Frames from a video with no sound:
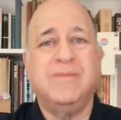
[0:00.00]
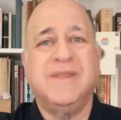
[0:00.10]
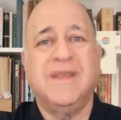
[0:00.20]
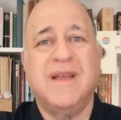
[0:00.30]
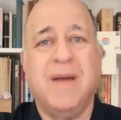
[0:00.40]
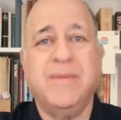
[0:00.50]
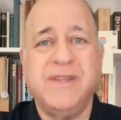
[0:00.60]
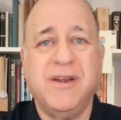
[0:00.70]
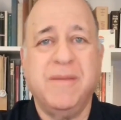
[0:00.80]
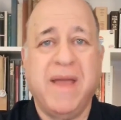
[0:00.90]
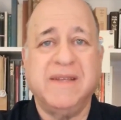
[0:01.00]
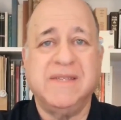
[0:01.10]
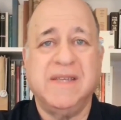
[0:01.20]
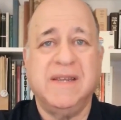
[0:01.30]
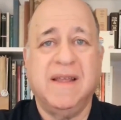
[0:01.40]
to the Commentary
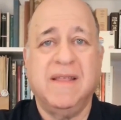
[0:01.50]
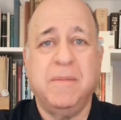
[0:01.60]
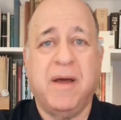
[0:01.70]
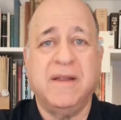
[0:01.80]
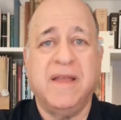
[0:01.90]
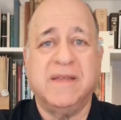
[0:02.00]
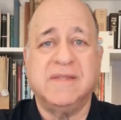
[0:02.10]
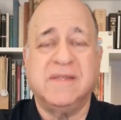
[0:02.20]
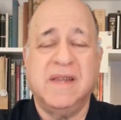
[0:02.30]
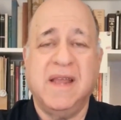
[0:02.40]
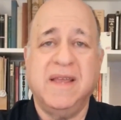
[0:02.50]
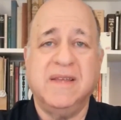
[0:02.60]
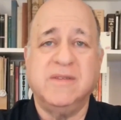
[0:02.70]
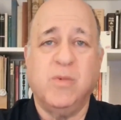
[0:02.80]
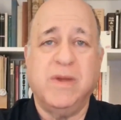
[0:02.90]
Magazine Daily Podcast. Today
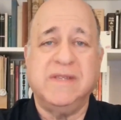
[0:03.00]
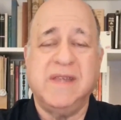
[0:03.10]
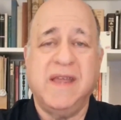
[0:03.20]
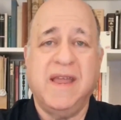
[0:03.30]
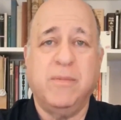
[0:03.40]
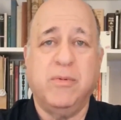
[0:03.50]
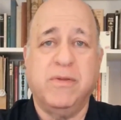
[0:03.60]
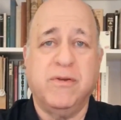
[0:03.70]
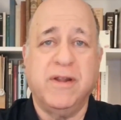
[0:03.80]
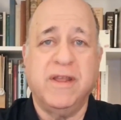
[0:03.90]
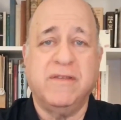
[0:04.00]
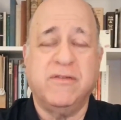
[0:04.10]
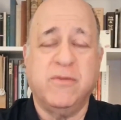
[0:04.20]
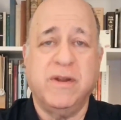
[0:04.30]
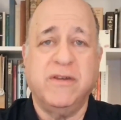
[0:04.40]
is Wednesday, April 30th,
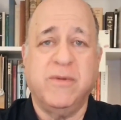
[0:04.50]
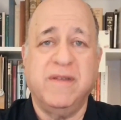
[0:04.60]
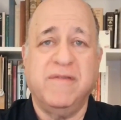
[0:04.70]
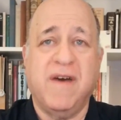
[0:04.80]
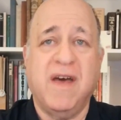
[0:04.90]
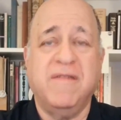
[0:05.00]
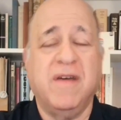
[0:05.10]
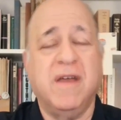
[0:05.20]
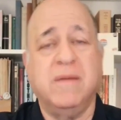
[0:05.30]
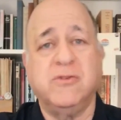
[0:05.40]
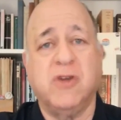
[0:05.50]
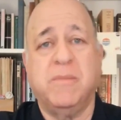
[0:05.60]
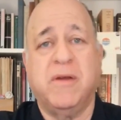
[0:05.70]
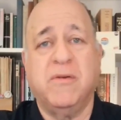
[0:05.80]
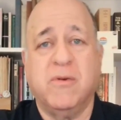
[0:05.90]
2025. I am John
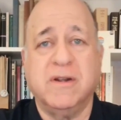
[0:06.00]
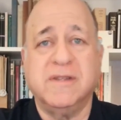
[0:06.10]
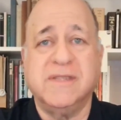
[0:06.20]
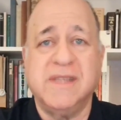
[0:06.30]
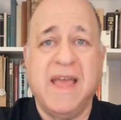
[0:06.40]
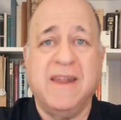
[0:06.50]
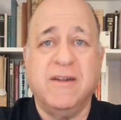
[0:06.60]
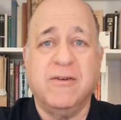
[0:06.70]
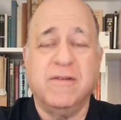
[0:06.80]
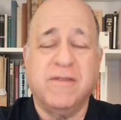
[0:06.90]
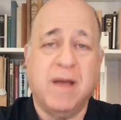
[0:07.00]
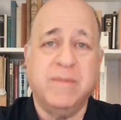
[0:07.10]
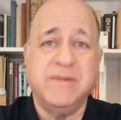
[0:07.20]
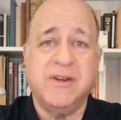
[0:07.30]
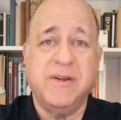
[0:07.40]
Podhoretz, the editor of
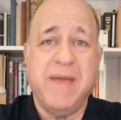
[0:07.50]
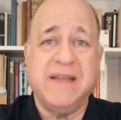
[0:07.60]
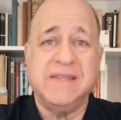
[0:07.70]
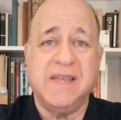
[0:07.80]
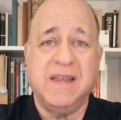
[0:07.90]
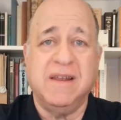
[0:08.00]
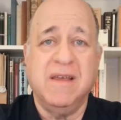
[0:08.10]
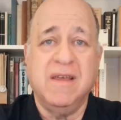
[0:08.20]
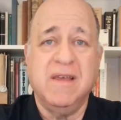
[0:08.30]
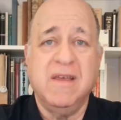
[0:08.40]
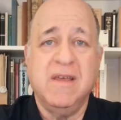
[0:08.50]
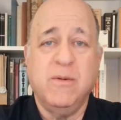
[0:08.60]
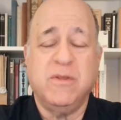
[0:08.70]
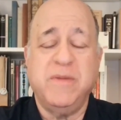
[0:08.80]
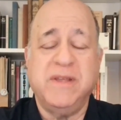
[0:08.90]
Commentary Magazine.
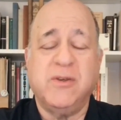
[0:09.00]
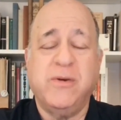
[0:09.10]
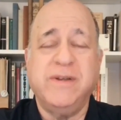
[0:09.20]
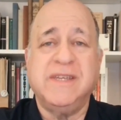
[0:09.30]
With me, as always,